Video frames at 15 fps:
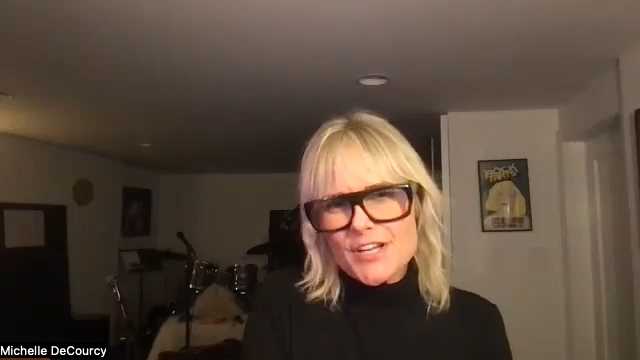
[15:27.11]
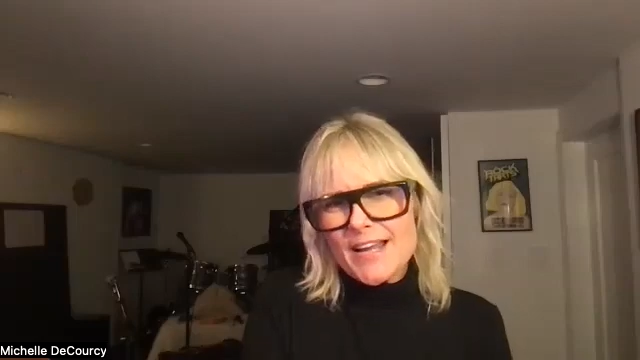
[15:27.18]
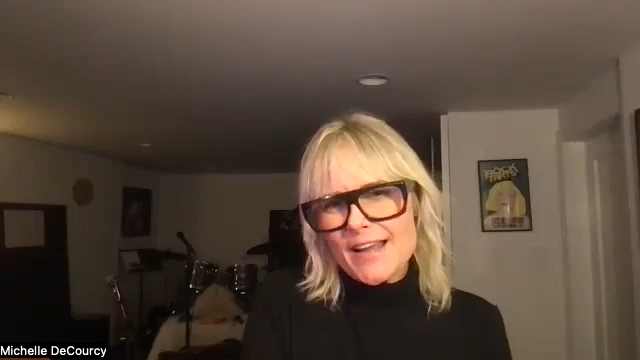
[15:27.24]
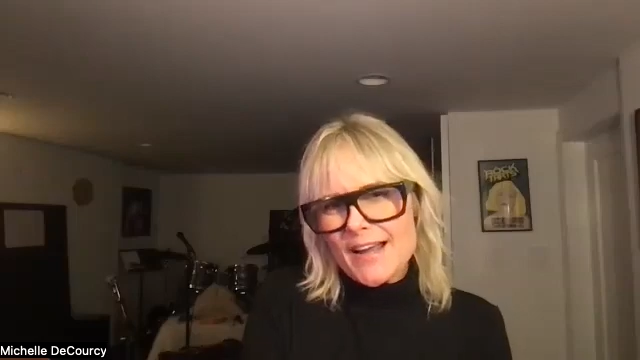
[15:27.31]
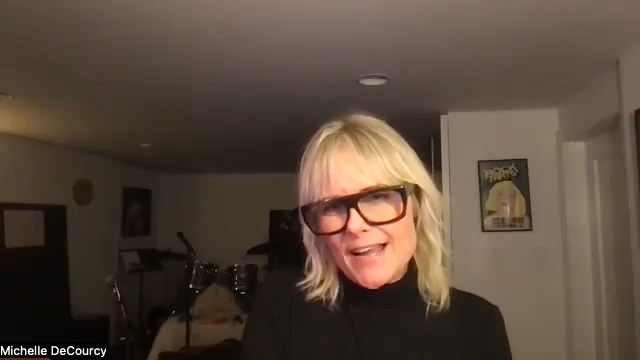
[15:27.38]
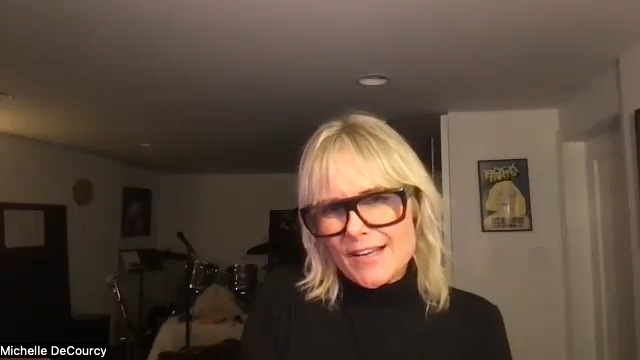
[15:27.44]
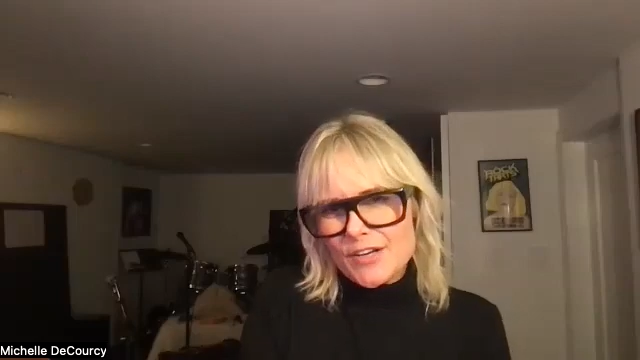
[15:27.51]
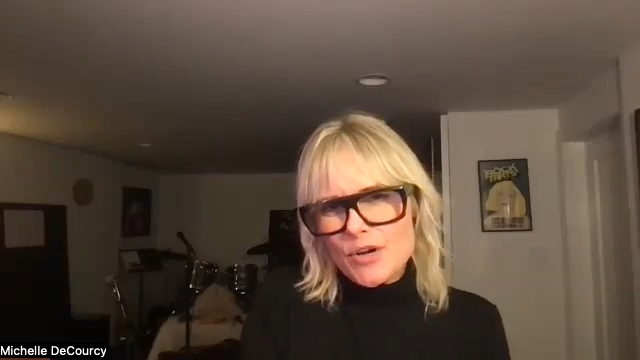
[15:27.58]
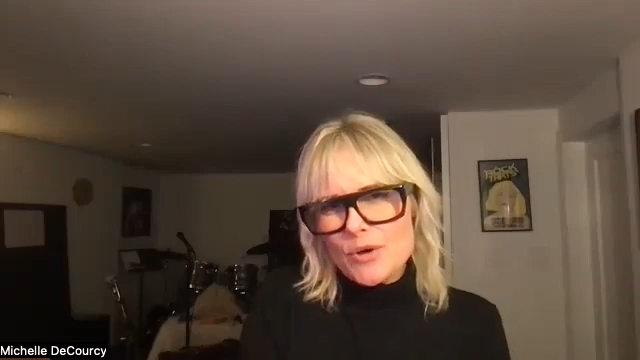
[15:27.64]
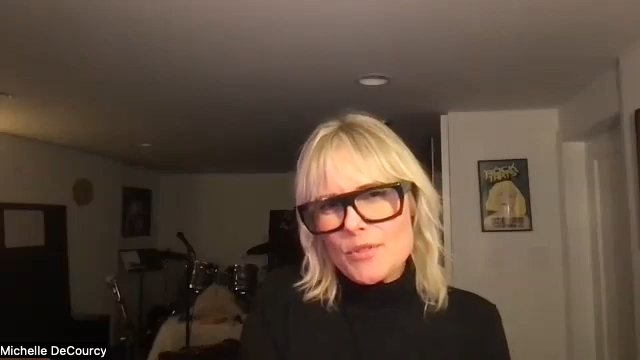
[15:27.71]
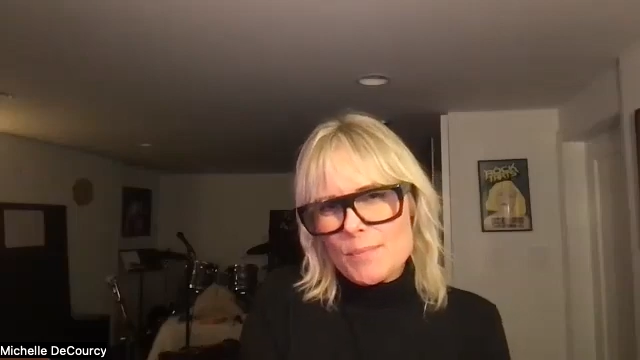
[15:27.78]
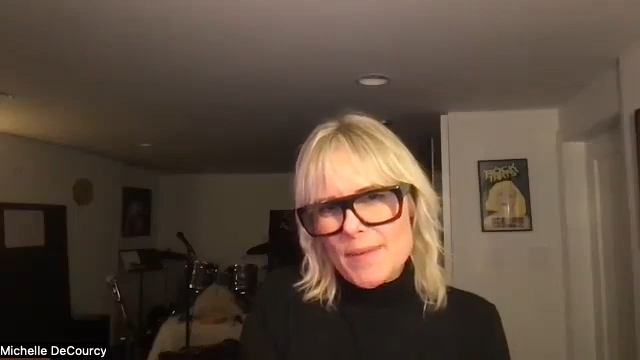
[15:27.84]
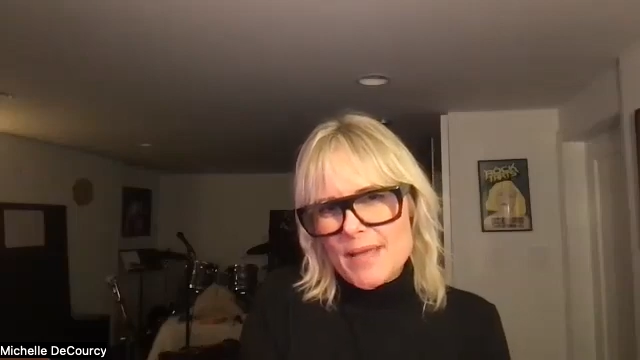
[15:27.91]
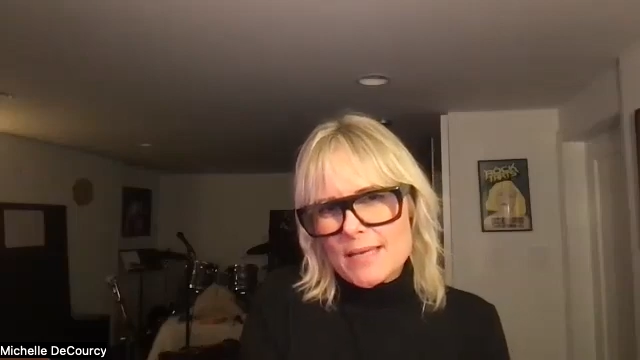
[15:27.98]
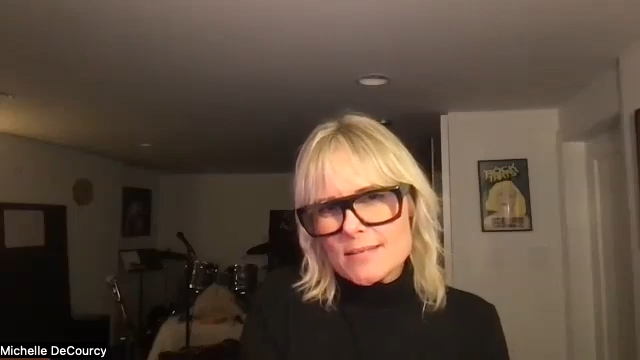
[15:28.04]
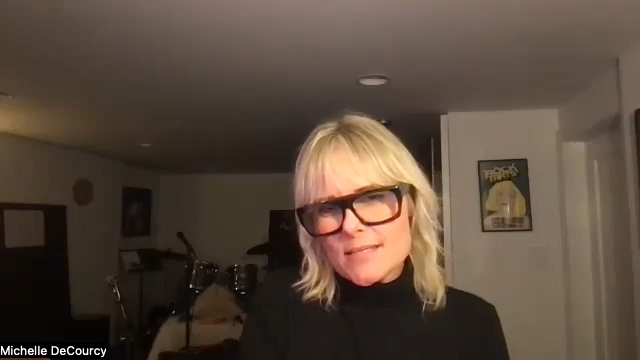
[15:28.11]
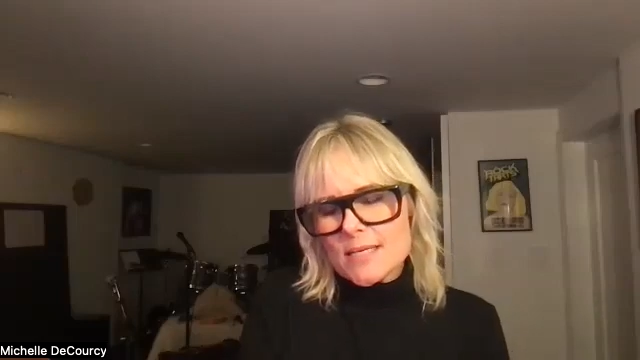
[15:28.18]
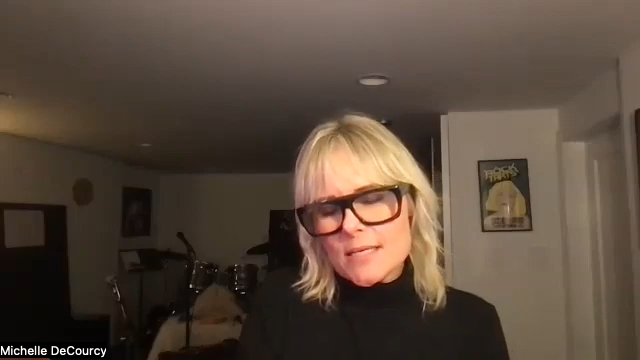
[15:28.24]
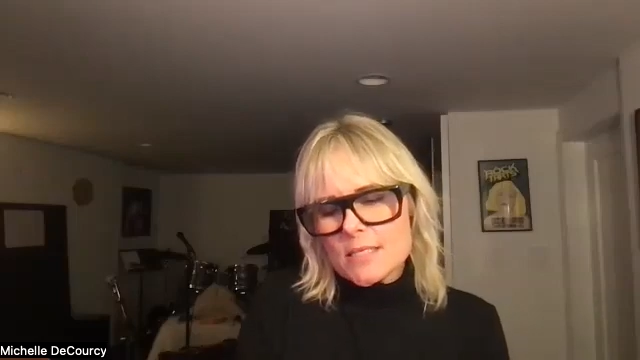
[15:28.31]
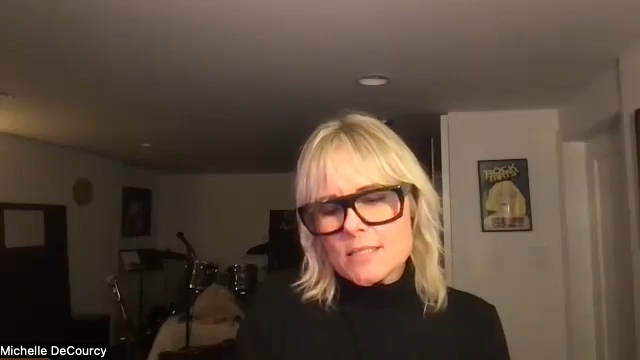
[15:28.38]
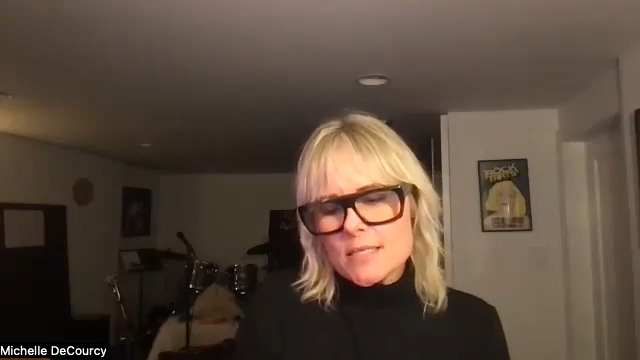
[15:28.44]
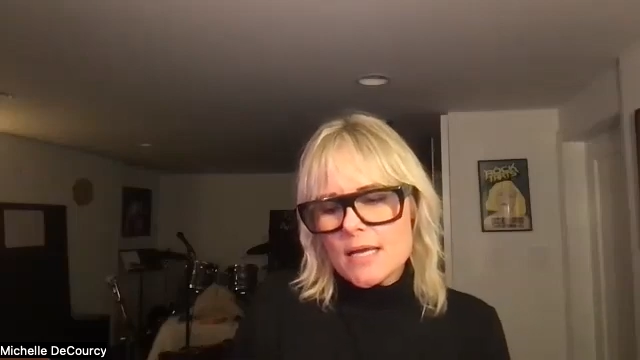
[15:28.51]
I know the
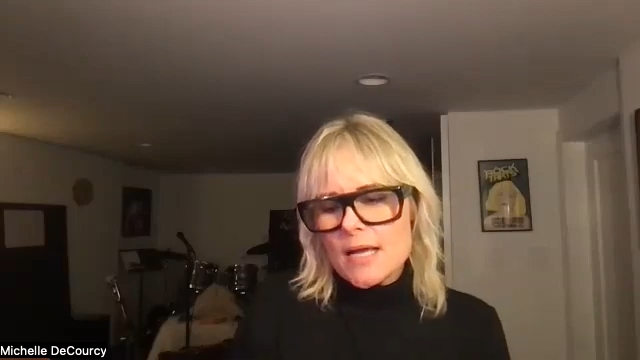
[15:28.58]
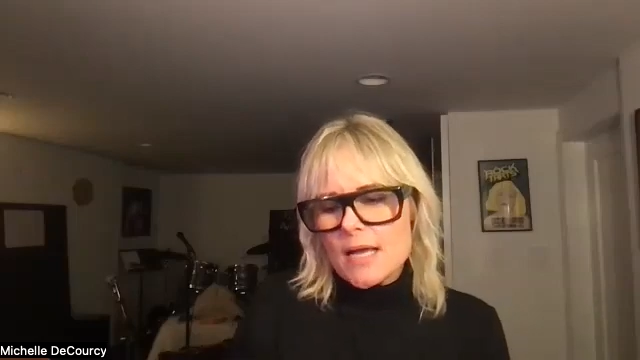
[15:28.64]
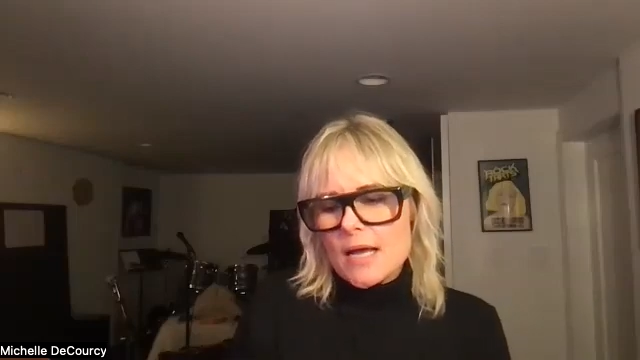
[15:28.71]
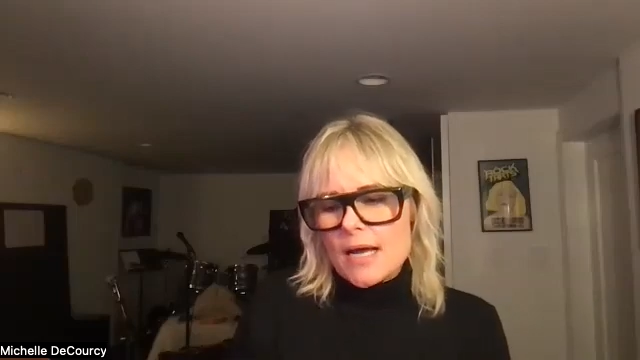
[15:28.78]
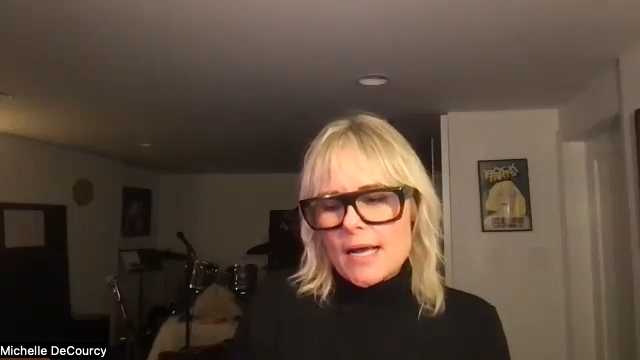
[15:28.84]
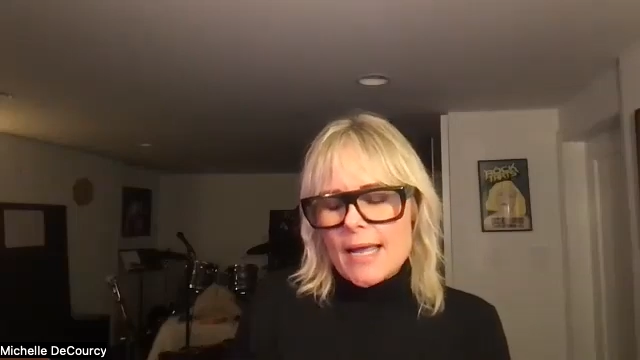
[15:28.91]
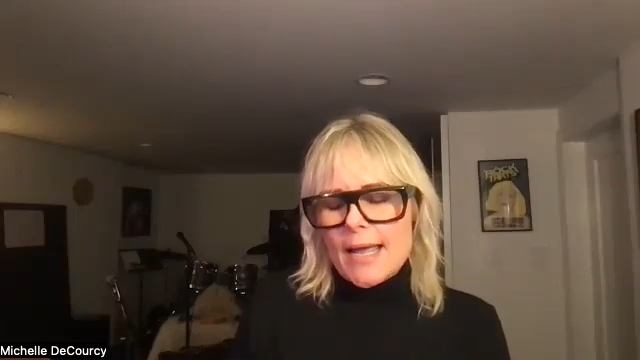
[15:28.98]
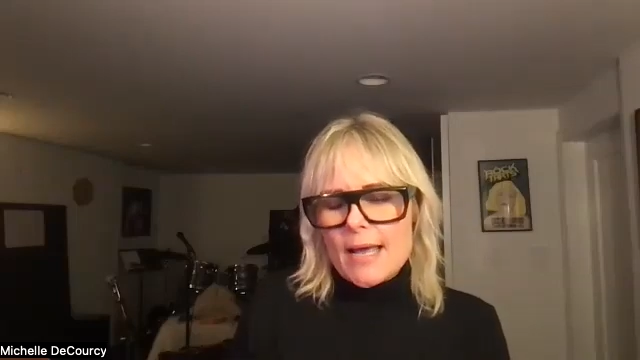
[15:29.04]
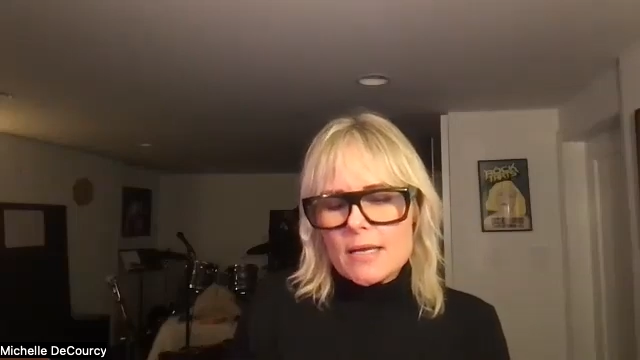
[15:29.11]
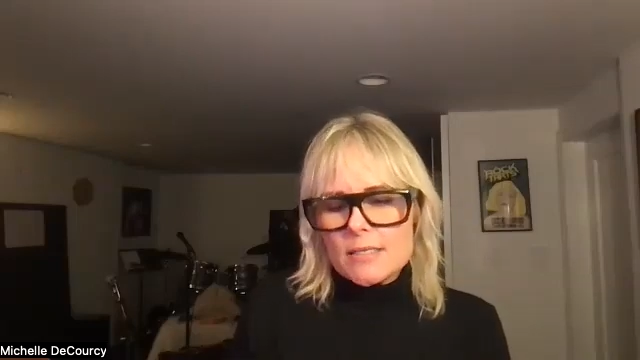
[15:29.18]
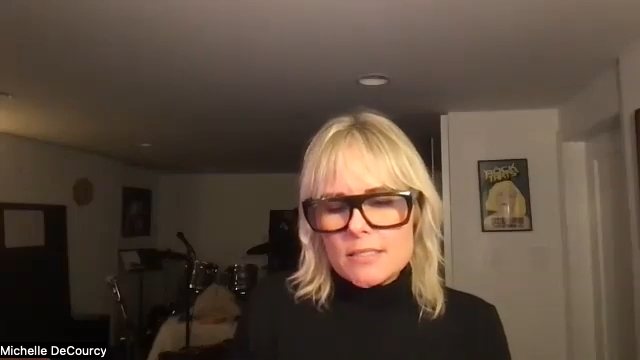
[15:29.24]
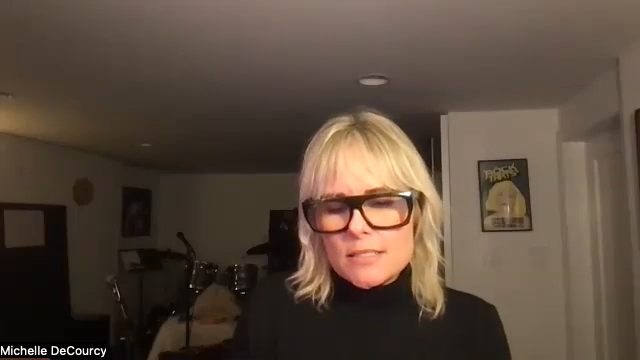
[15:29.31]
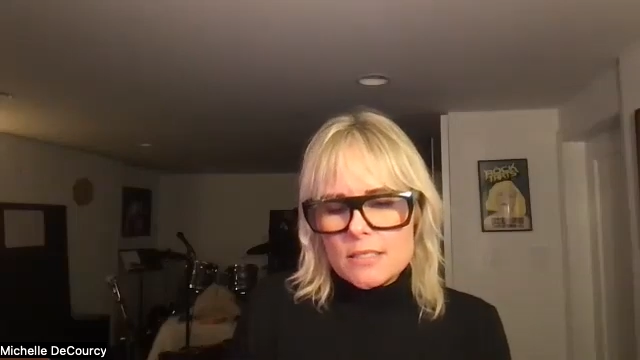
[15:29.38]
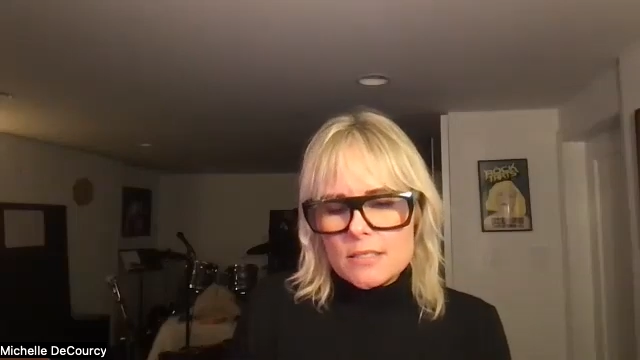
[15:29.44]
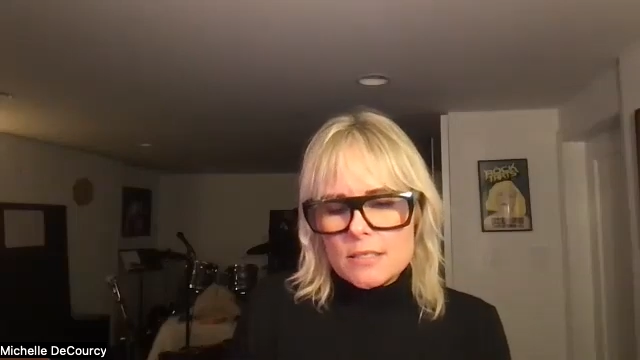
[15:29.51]
basics, and